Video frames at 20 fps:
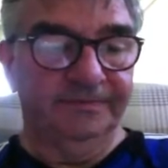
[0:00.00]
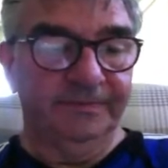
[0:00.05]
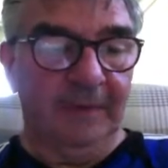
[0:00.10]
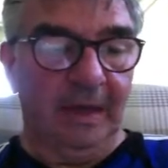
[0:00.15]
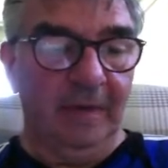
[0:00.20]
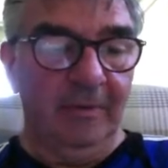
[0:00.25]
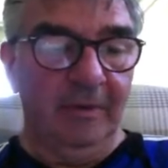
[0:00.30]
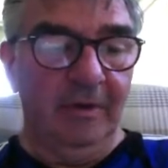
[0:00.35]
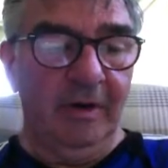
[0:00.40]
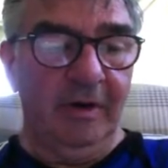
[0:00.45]

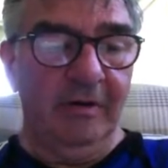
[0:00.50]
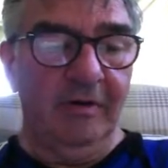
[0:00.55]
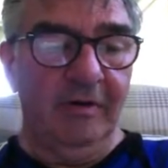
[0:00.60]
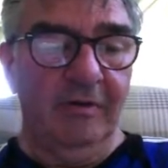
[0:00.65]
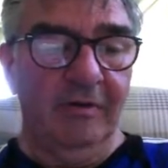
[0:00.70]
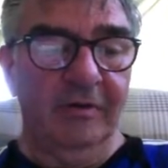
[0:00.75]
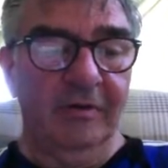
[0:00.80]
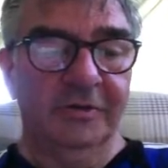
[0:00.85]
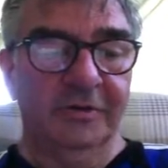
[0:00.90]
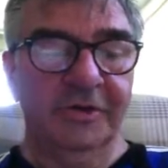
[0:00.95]
I'm going to add
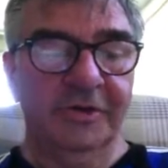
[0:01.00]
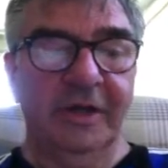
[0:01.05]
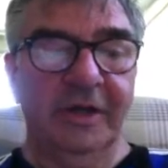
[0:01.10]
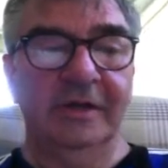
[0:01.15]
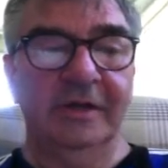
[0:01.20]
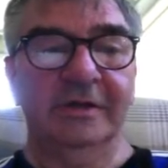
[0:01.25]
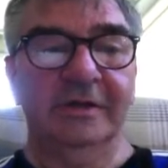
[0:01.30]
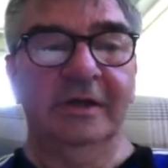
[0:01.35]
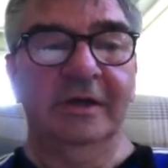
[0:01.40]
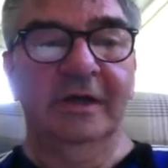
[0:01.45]
another
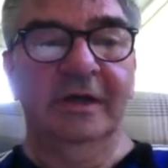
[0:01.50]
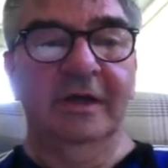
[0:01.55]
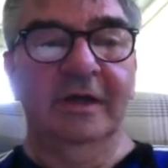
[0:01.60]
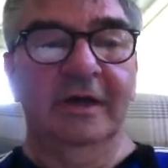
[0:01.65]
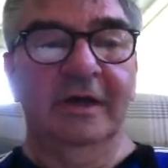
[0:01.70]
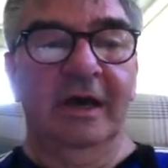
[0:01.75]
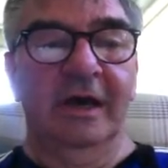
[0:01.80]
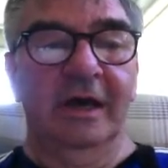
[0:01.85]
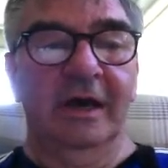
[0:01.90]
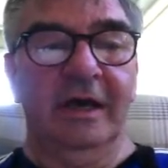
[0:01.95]
sheet
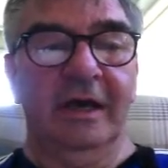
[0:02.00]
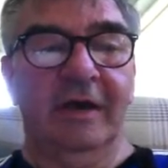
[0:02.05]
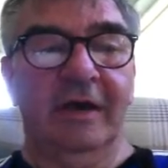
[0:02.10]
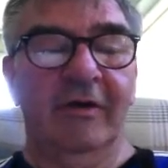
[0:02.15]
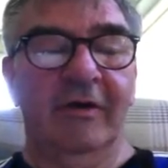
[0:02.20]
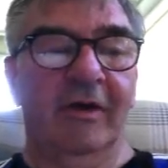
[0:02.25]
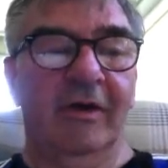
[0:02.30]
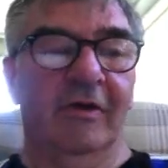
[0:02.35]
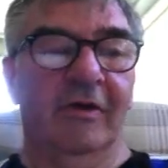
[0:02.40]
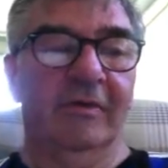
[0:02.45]
and carry
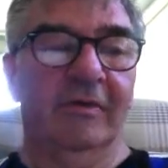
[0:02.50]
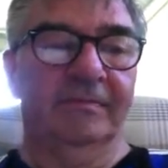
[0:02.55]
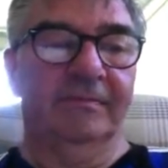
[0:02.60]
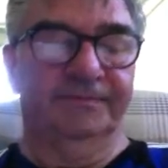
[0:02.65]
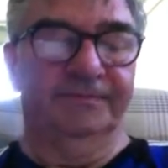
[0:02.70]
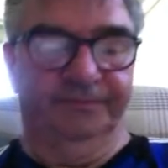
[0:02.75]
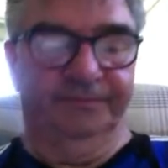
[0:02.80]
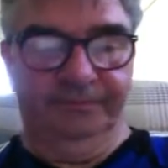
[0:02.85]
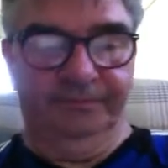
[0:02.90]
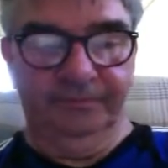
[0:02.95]
on
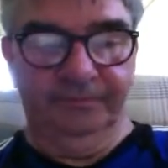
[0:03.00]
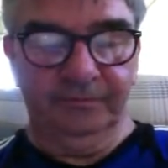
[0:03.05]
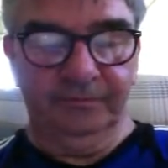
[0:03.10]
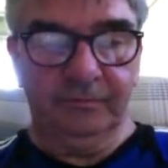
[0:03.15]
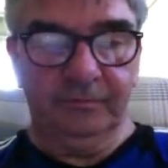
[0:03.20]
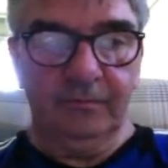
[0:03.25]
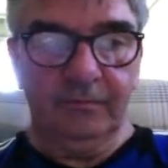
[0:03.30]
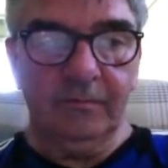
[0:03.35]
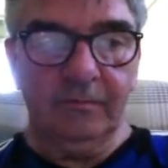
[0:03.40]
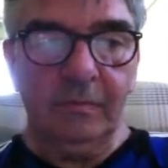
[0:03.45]

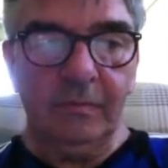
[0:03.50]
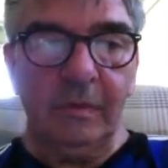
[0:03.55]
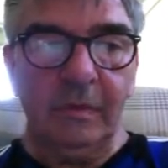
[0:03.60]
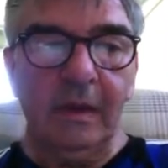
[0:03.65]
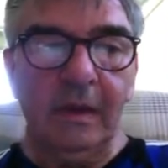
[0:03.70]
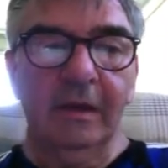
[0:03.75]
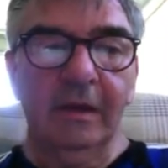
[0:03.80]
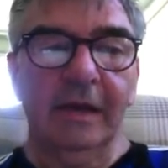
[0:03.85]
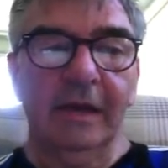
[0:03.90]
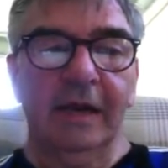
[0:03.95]

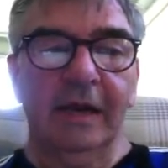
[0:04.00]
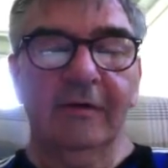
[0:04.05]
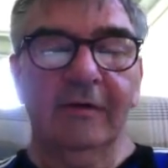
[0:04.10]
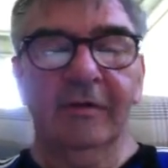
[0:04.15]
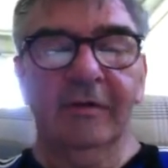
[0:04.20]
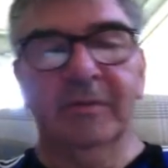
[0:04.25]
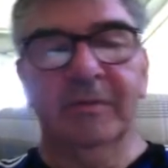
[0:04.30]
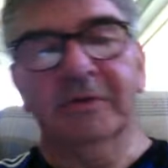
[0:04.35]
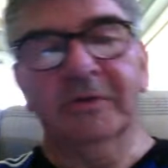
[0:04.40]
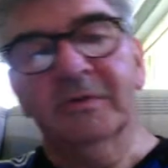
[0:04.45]
down at the
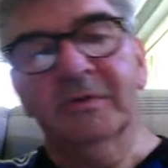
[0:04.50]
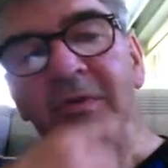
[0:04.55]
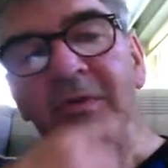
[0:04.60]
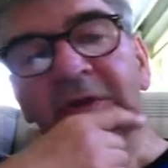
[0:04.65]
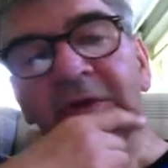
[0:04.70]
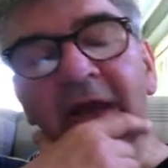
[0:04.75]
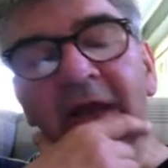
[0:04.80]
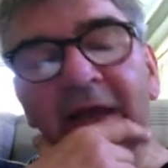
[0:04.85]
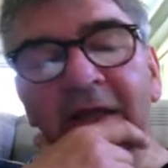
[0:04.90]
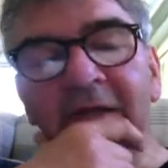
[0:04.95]
bottom with the
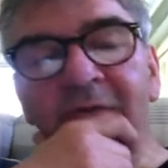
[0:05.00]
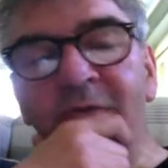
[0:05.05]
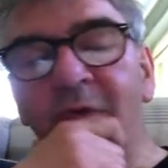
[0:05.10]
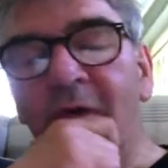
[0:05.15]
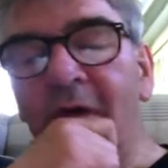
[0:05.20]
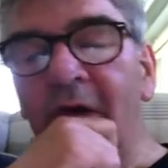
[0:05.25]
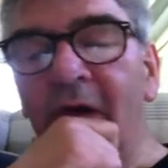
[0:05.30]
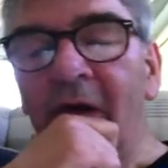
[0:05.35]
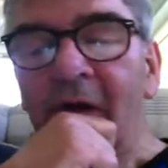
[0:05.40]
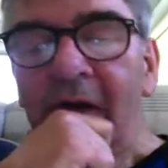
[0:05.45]
next one.
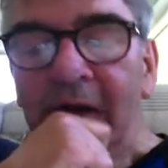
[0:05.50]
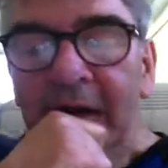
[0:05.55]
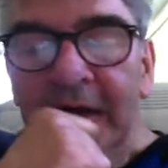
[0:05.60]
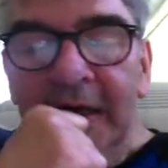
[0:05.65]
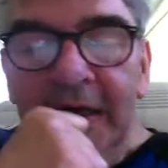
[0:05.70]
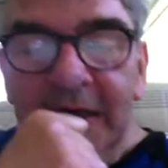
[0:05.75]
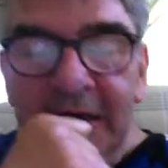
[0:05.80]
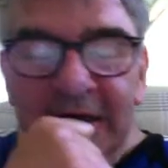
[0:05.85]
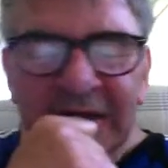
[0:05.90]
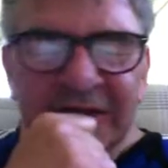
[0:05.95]

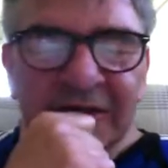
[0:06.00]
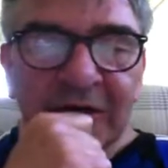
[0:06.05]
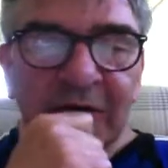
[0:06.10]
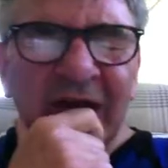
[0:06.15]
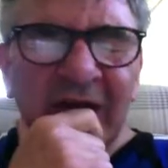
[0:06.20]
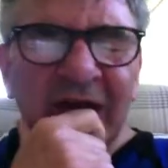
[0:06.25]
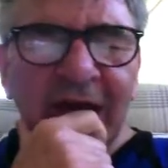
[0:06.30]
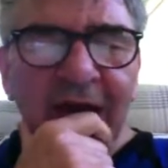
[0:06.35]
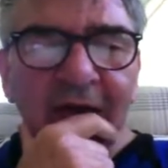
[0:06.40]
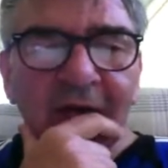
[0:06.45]
So
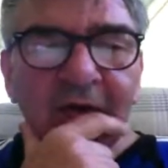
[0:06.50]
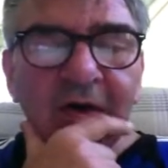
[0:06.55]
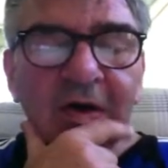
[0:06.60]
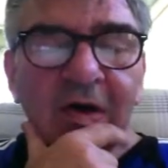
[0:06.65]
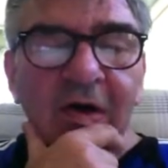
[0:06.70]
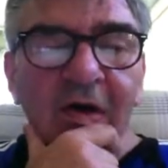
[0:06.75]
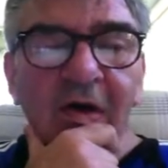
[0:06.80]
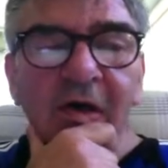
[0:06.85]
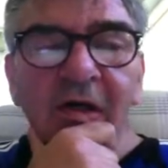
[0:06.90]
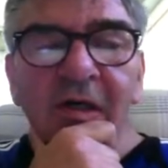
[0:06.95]
here
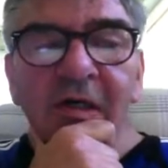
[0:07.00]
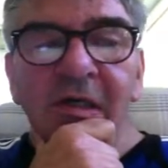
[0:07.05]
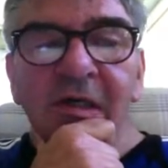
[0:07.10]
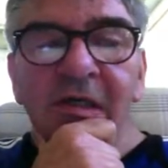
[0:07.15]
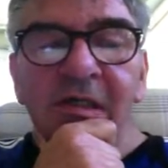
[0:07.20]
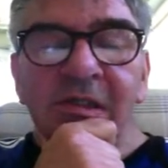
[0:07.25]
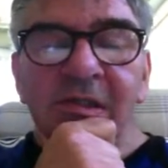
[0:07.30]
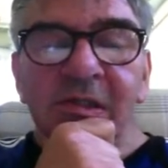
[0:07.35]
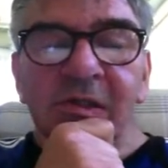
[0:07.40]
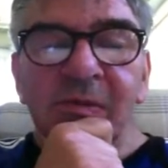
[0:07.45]
are
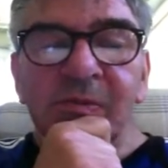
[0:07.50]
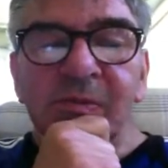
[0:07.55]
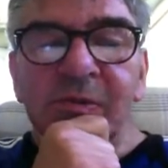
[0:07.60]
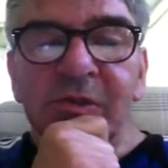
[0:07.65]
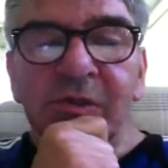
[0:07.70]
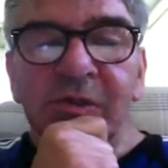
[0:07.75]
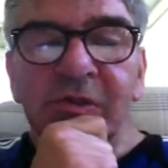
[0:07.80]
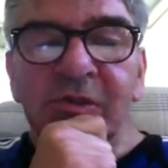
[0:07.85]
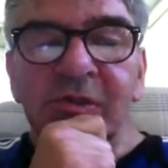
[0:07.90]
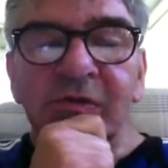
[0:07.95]
some
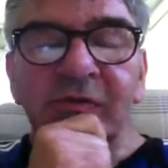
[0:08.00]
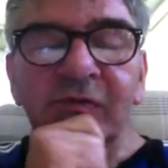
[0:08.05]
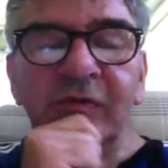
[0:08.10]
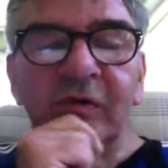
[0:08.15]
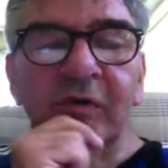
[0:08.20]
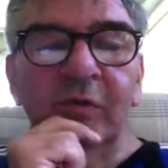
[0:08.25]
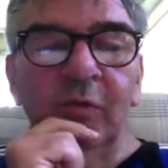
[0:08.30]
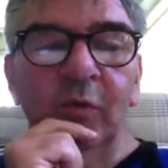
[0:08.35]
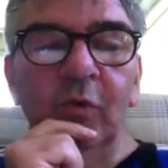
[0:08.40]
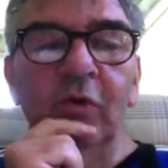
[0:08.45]
sort of
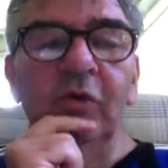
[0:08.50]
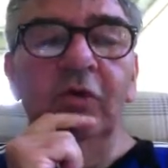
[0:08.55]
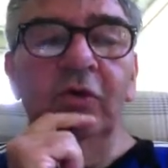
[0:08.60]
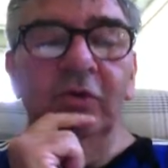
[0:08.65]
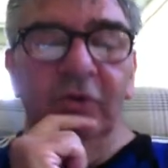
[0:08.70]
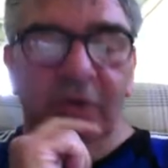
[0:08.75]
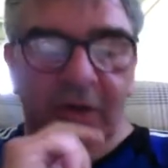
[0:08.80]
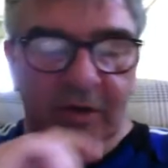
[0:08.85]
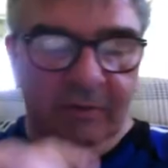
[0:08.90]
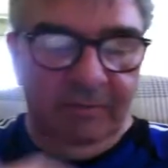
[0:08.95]

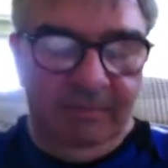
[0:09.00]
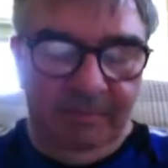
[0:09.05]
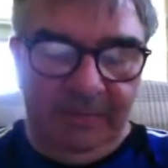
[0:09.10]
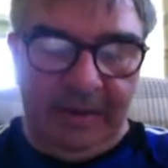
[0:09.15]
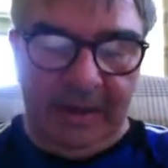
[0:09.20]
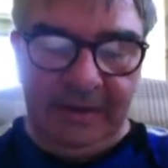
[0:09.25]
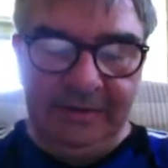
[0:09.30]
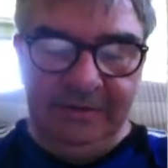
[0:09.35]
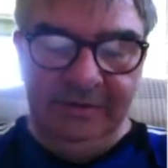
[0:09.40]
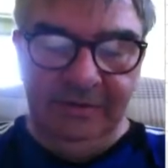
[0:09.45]
word
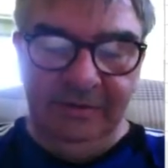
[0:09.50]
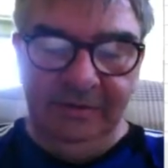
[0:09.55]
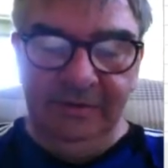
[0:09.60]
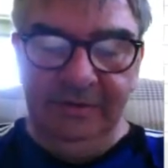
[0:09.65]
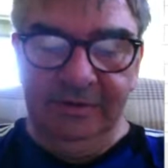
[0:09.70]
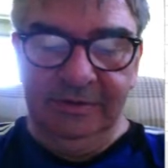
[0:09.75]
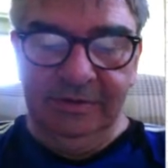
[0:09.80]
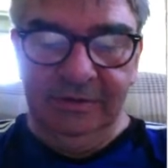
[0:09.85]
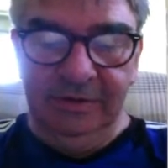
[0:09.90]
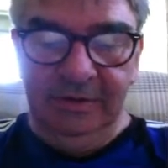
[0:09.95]

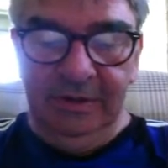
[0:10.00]
patterns.